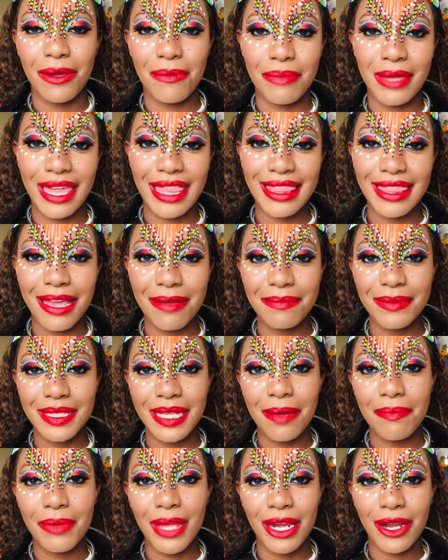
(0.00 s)
a big thumbs
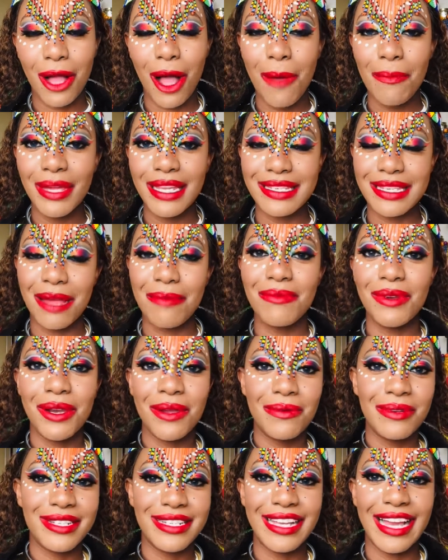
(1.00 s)
up and comment down
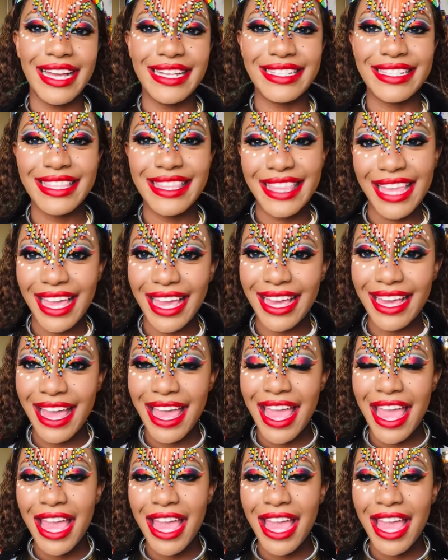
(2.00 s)
below what you guys think.